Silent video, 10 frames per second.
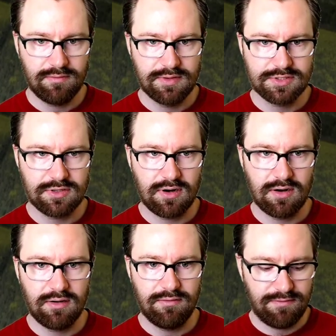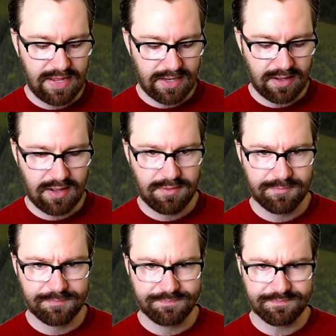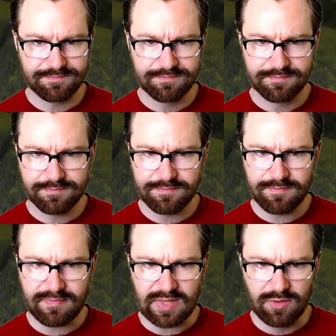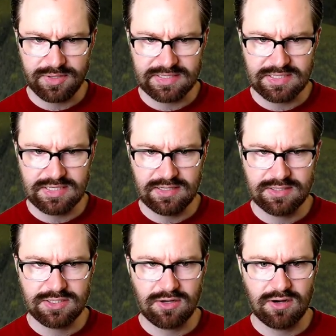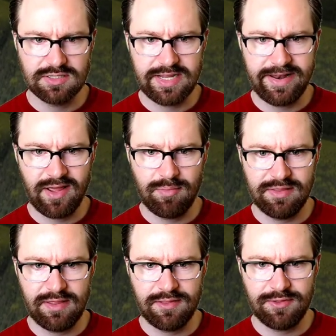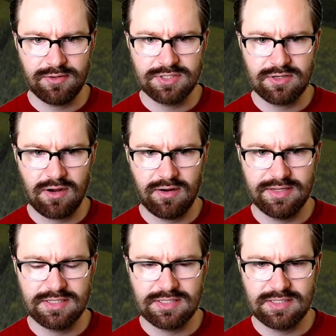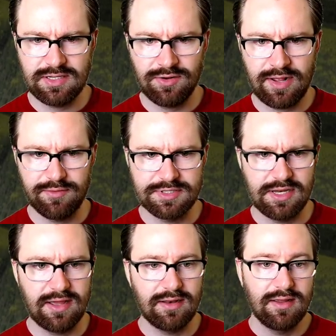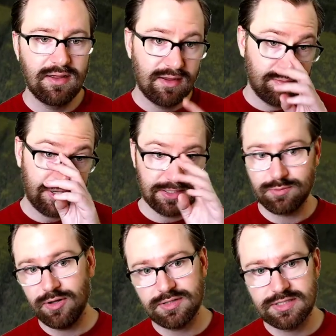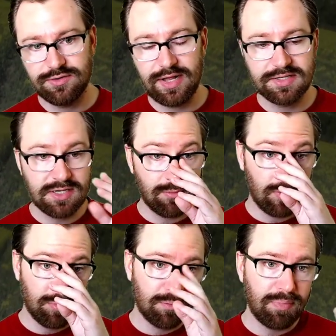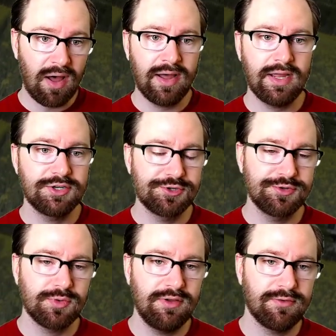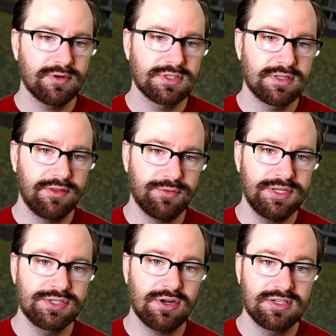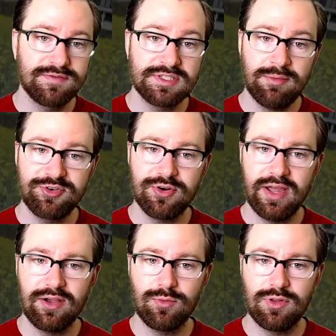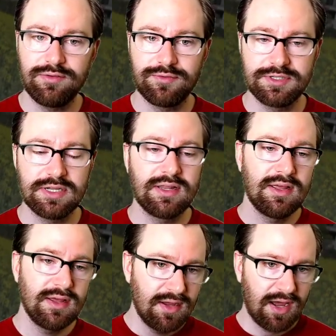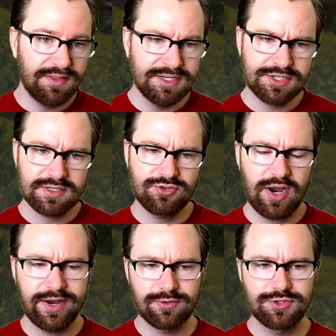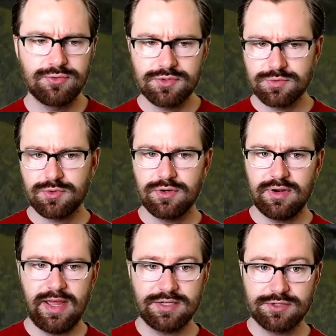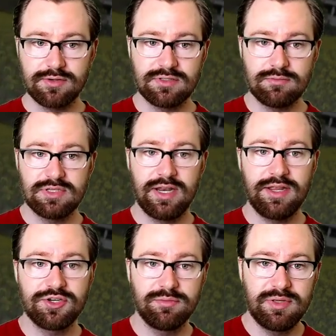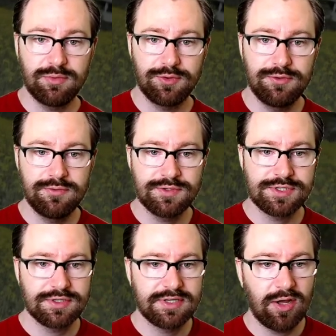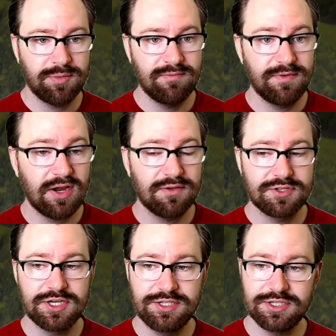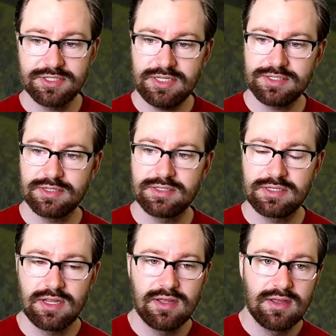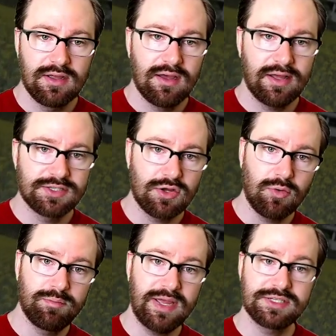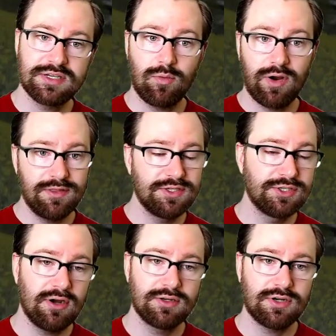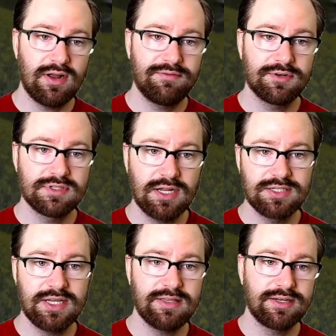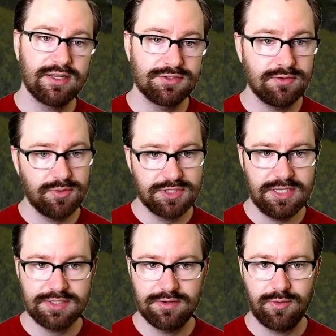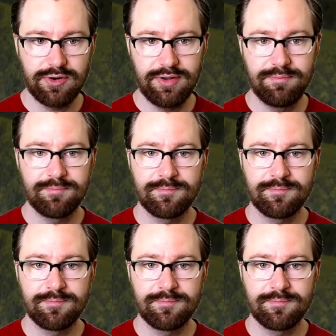the star Vega. We can see the star Deneb. And then the third star is still not risen yet because, well, it's still not summer. But by June 21st, the three stars of the summer triangle will have risen. Now, these triangle tools were asterisms that ancient people used to help them figure out the changing seasons. Uh, so based on where these stars are after sunset, that tells you which season we're in.